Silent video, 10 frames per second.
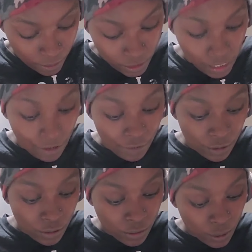This
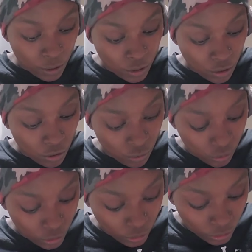lavender smells so
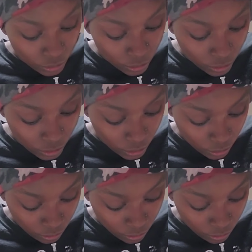good.